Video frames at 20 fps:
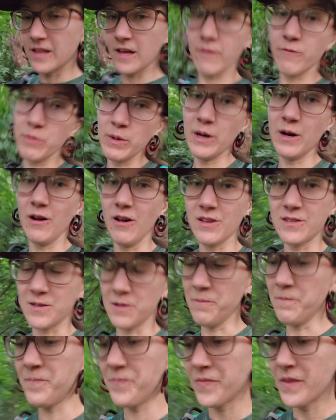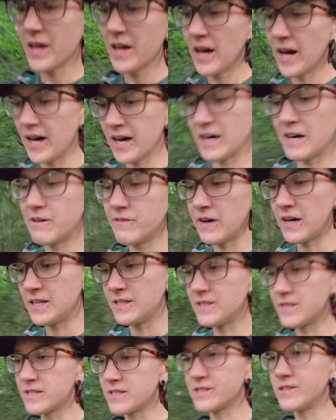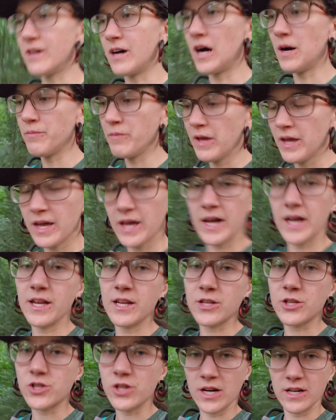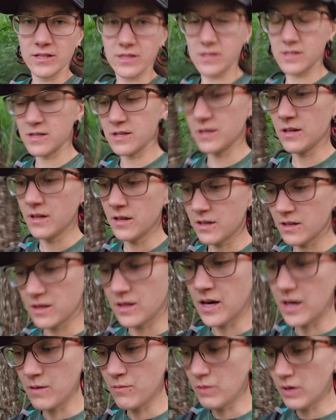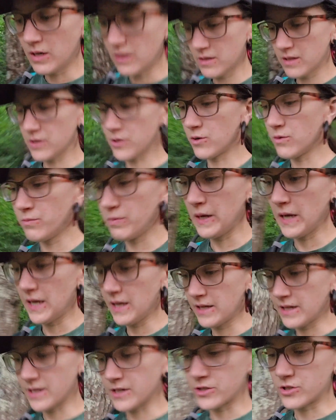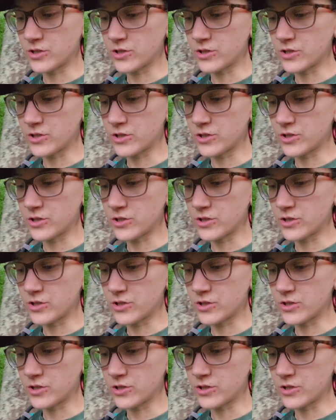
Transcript: they've been awesome. I have had to stop and adjust them a little bit, like